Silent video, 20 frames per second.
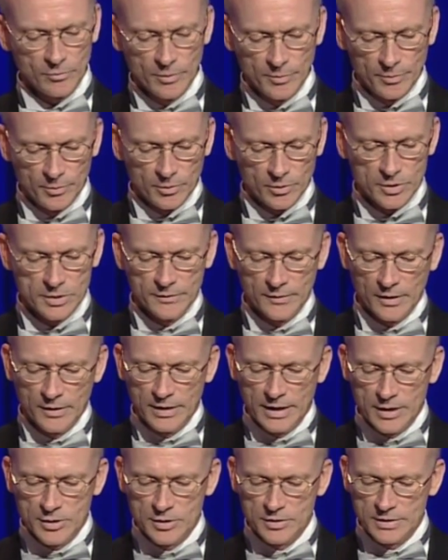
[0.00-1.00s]
reporters of our
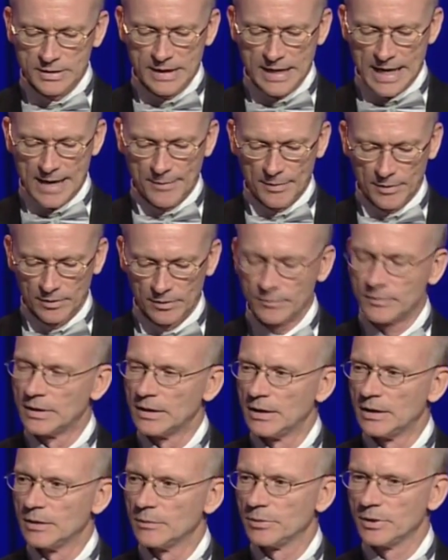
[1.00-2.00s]
nation's capital.
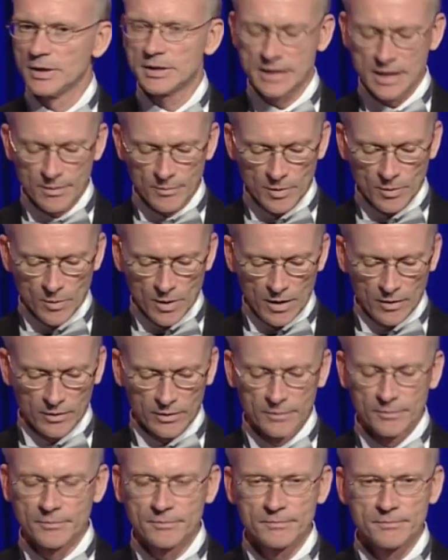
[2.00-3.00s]
Please help me
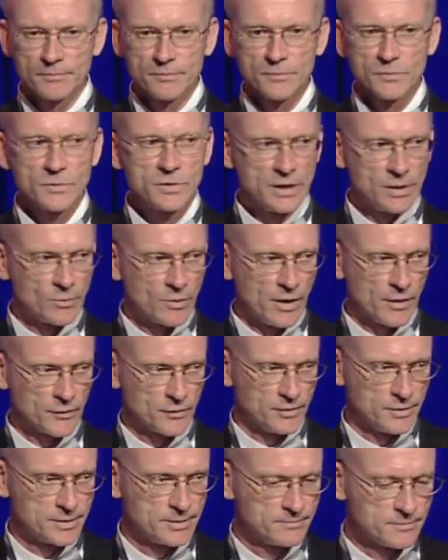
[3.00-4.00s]
welcome Tim
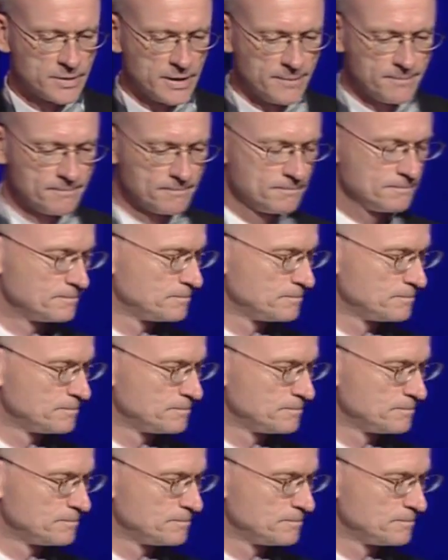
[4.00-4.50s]
Russert. Tim?